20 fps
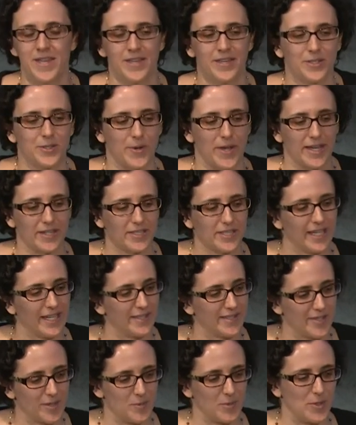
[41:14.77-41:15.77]
So I actually
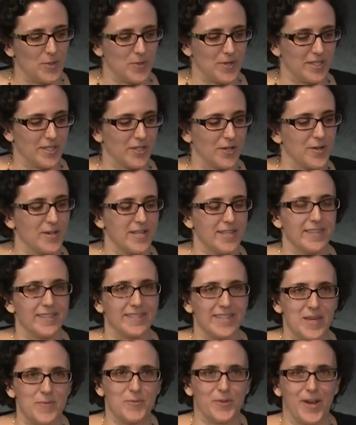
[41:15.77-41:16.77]
had some students turn in the
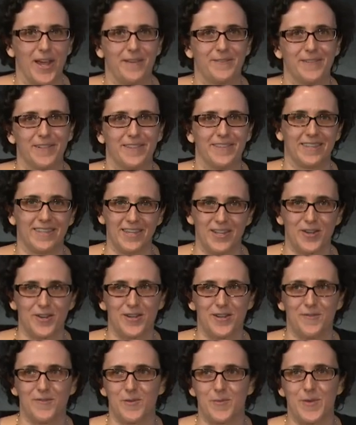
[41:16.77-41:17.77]
same draft that they turned
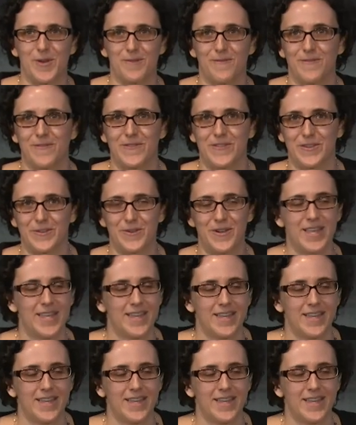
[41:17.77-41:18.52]
in for peer review